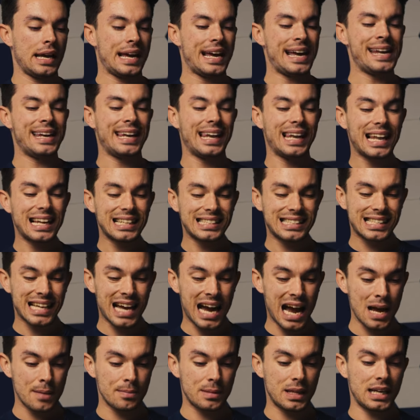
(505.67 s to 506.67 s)
In less
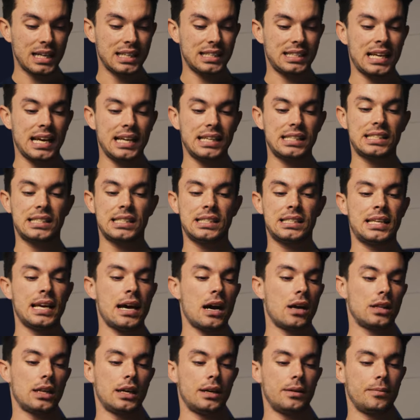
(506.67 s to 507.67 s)
time than it takes to
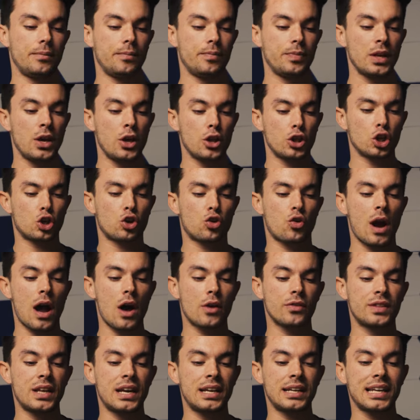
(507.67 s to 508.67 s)
tell it, the
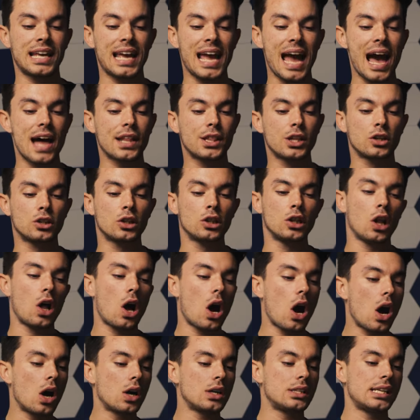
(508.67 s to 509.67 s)
crowd then gathered
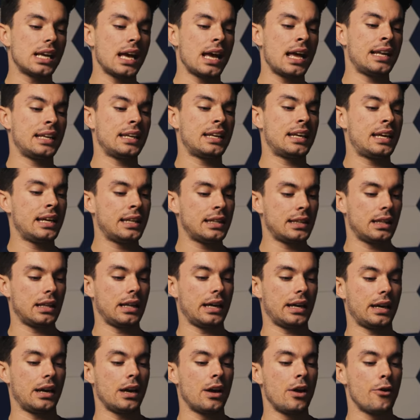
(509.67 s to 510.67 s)
logs and
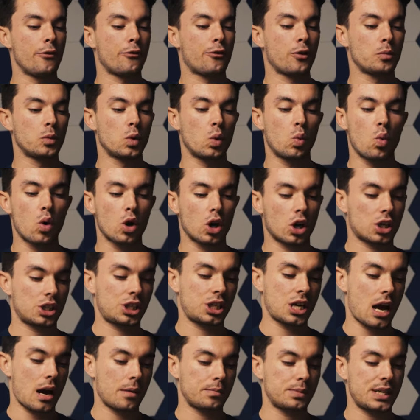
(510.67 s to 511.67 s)
kindling from the
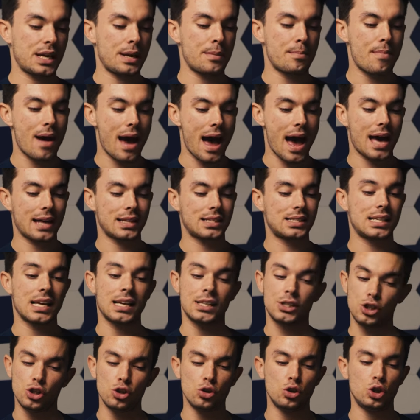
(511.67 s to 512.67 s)
workshops and baths
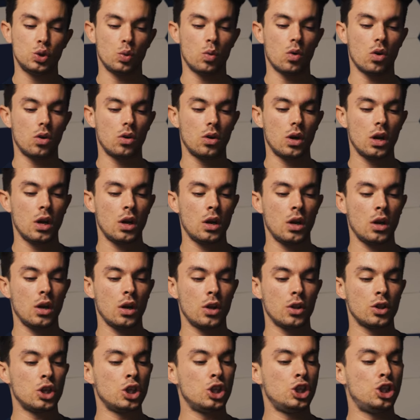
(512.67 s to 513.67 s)
as usual,
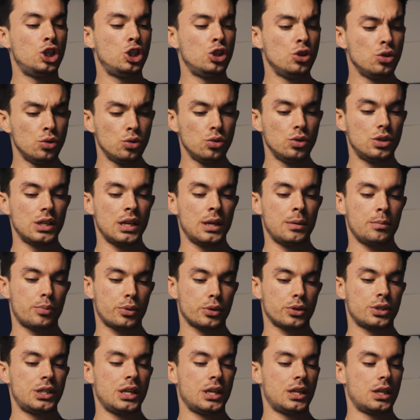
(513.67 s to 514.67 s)
the Jews in
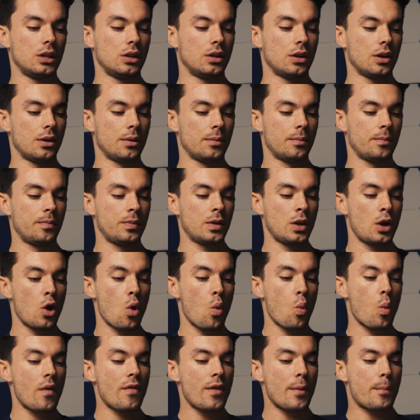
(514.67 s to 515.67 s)
particular.
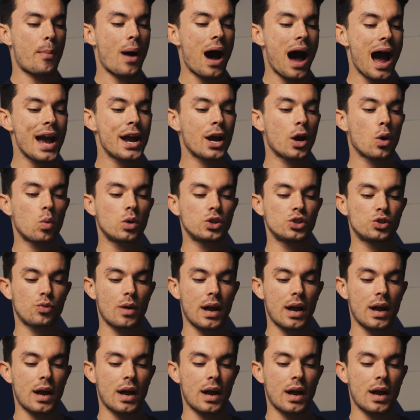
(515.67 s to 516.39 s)
When the pyre was